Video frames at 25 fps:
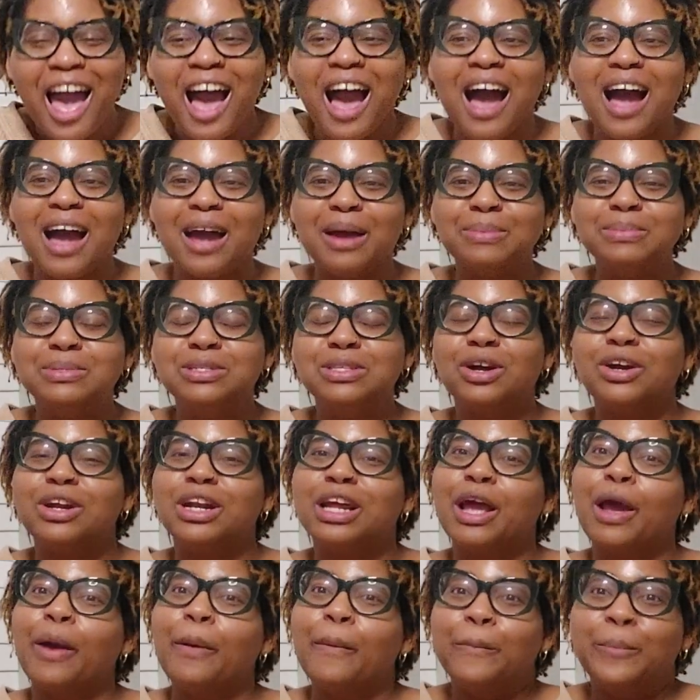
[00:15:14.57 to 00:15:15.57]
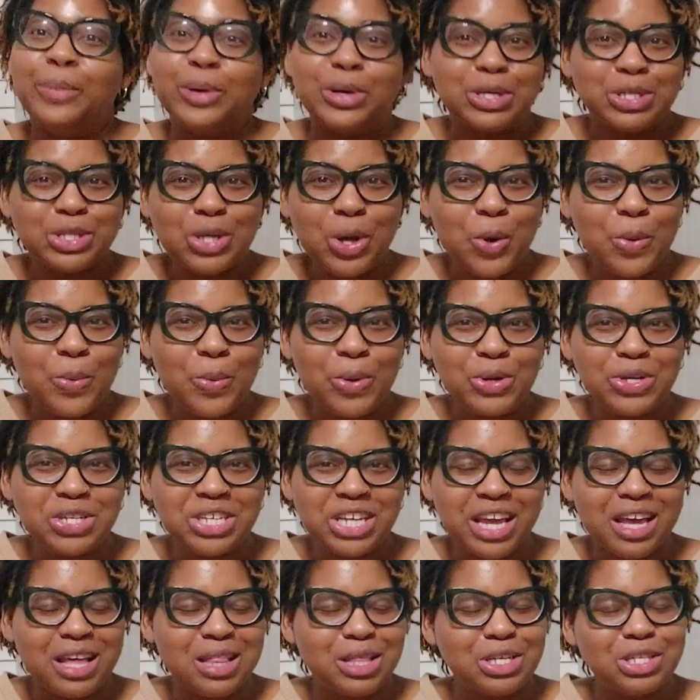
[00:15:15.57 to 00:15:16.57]
I'm starting a Booktober
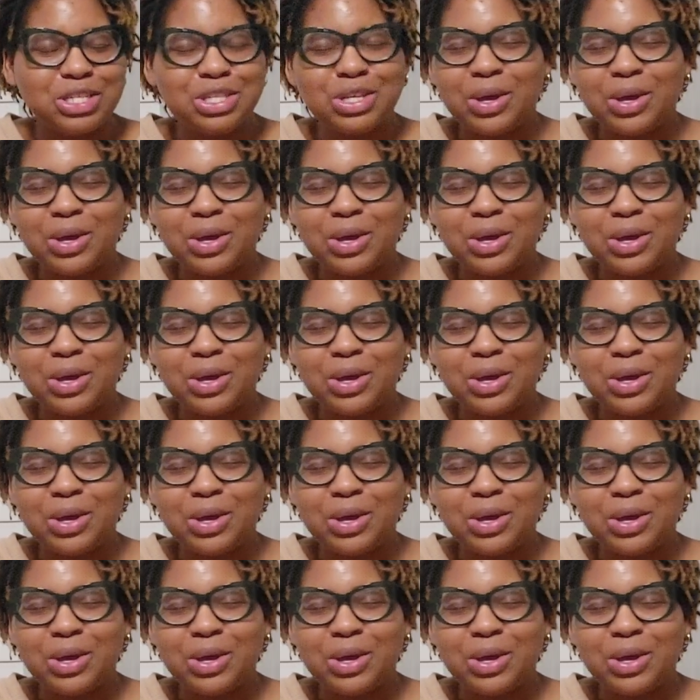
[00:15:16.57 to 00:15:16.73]
challenge.